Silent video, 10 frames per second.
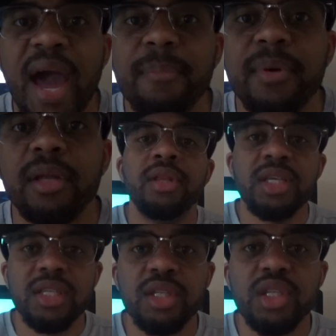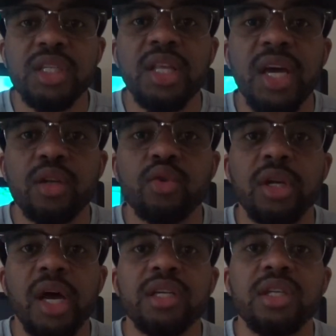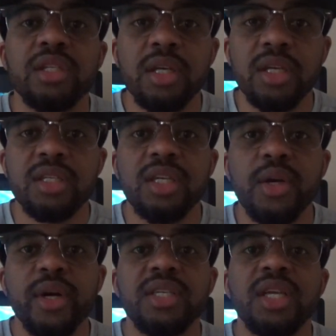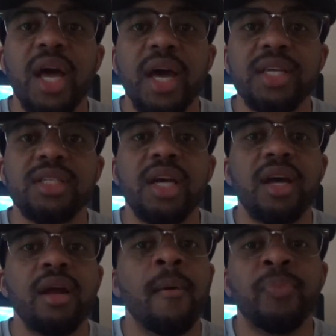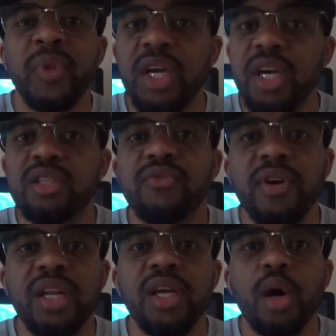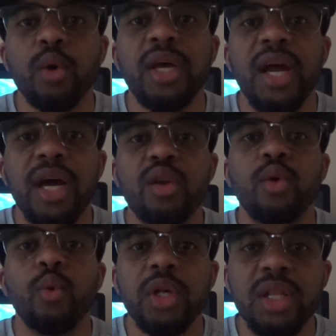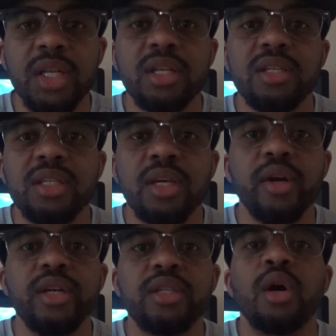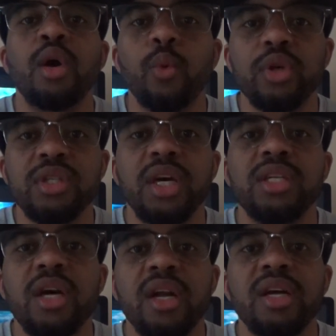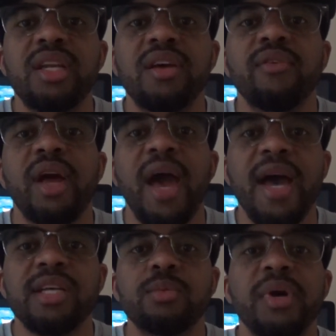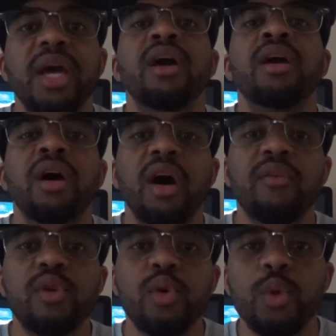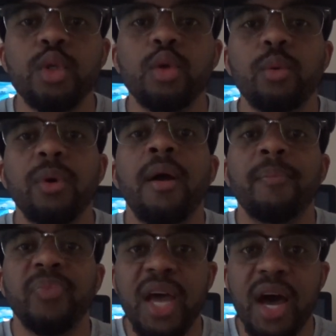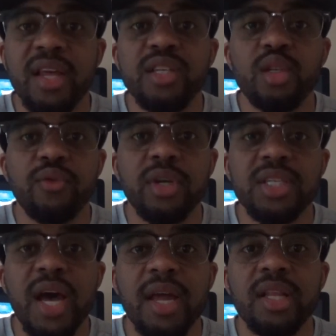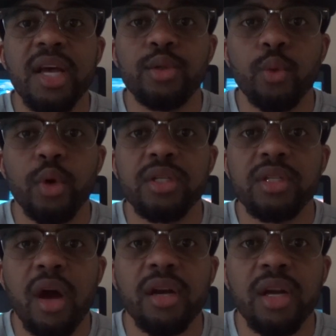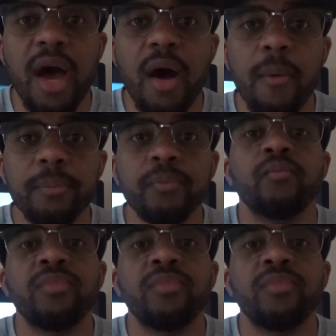happen. This is just the introduction to the series. Like I said, each video that I do within the series will touch on a different aspect of YouTube. Now that you've decided that you want to start it out,